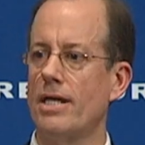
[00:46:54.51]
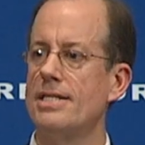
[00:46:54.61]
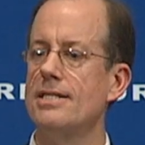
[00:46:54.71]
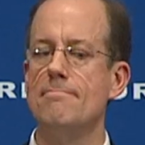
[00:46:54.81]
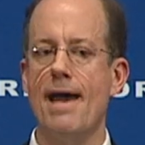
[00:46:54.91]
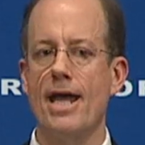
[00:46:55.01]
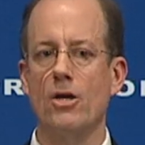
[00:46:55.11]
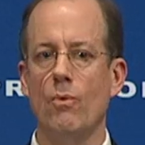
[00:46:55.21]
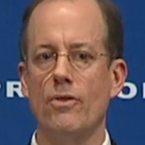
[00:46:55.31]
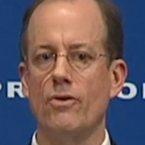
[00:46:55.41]
It didn't
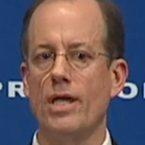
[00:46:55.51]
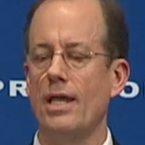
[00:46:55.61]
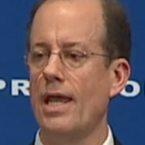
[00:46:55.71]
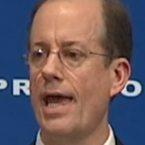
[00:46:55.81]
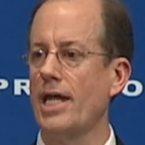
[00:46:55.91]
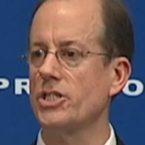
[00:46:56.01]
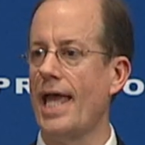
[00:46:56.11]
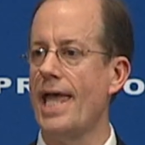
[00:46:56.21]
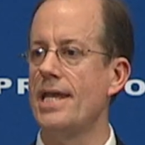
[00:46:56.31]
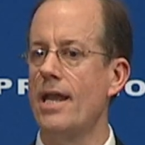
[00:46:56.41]
matter whether he actually
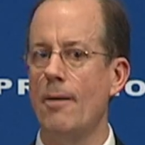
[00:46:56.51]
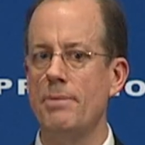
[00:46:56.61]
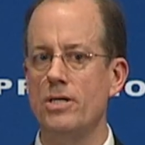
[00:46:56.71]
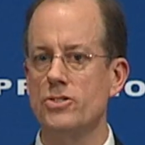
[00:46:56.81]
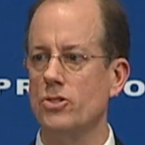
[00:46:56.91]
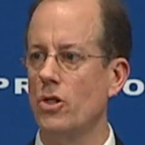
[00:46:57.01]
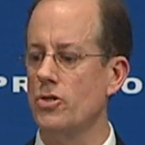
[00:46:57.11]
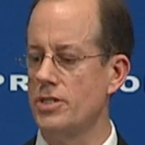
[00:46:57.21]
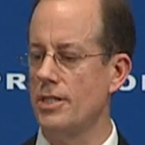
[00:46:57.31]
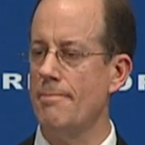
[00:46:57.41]
ended up being
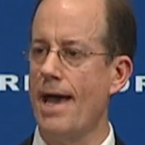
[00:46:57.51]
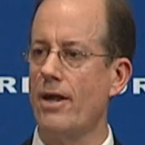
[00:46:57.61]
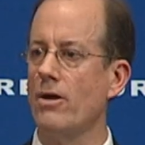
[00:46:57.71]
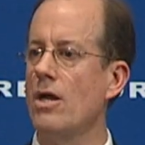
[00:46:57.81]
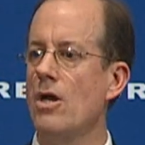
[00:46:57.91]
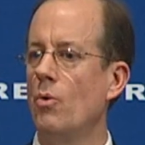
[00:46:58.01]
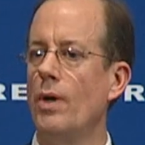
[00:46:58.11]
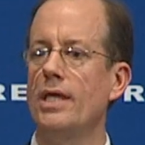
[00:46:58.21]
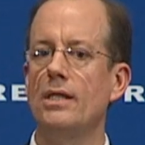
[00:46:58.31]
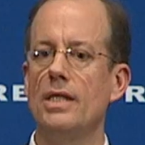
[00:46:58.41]
disclosed. It didn't matter.
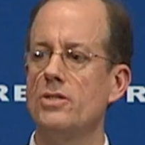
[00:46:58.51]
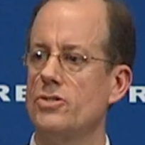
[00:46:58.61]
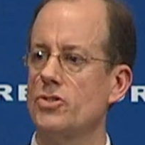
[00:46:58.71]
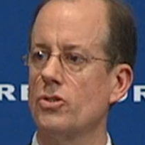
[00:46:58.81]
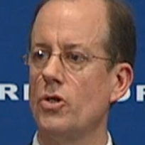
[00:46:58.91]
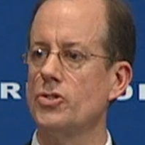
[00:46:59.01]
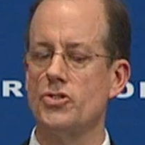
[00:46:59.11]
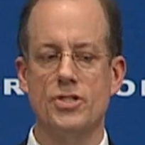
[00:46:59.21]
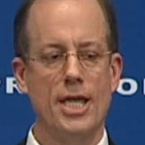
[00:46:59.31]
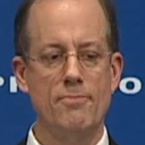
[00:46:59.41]
WikiLeaks disclosure,
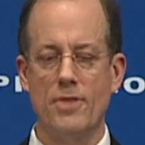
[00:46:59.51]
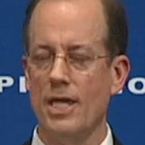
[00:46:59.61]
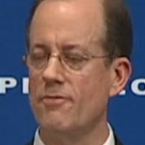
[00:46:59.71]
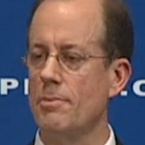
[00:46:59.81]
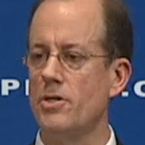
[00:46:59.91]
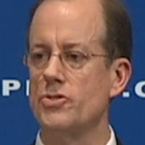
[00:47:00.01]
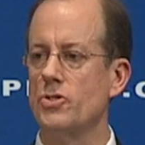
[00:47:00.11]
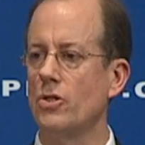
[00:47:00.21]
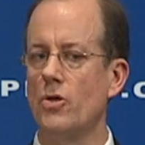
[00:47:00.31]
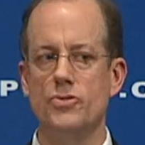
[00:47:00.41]
same thing if it had been
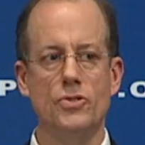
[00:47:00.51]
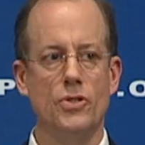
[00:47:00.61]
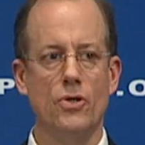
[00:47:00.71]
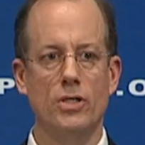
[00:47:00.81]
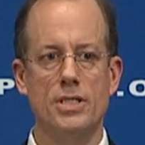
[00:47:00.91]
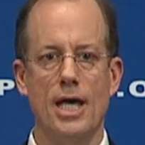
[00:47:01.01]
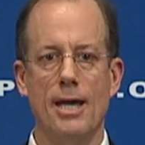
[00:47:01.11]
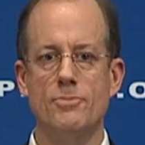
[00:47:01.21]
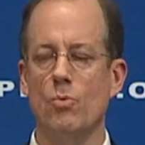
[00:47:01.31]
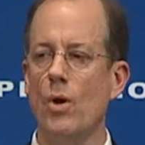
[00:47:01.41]
disclosed to the New York
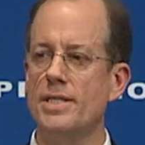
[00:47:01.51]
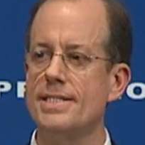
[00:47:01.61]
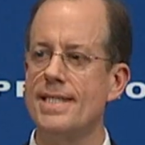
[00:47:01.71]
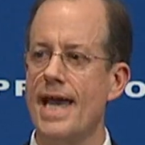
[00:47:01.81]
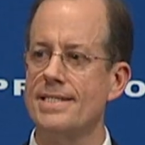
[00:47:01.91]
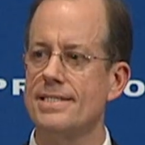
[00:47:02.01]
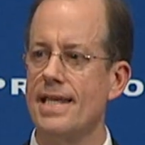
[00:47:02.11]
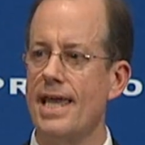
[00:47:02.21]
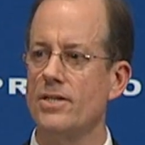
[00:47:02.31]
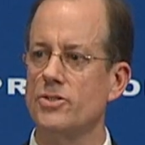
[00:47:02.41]
Times. What does that
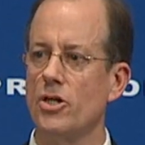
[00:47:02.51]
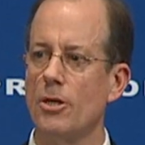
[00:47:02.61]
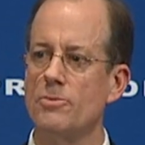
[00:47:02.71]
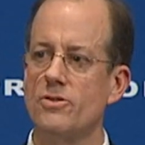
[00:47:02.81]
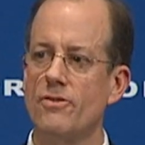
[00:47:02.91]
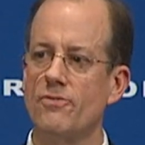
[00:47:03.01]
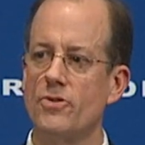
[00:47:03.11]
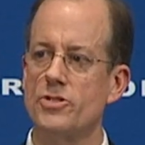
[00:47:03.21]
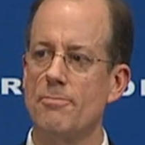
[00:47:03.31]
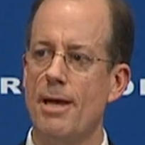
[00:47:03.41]
say in terms of the
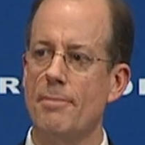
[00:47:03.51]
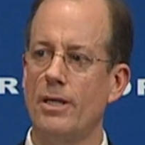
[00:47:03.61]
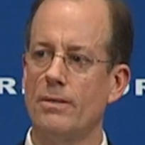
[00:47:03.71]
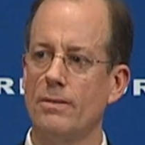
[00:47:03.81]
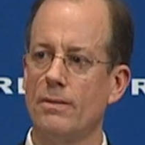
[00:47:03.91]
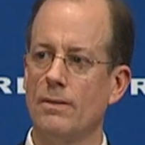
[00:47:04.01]
First Amendment?